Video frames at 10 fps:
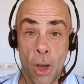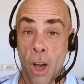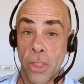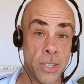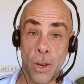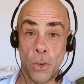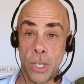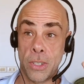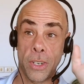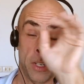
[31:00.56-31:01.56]
these
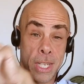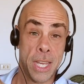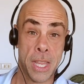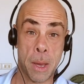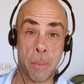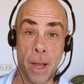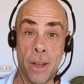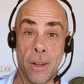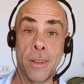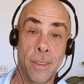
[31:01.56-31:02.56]
energies in that pile,
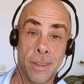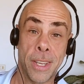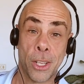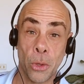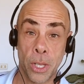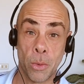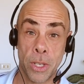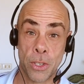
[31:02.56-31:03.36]
including the ones that are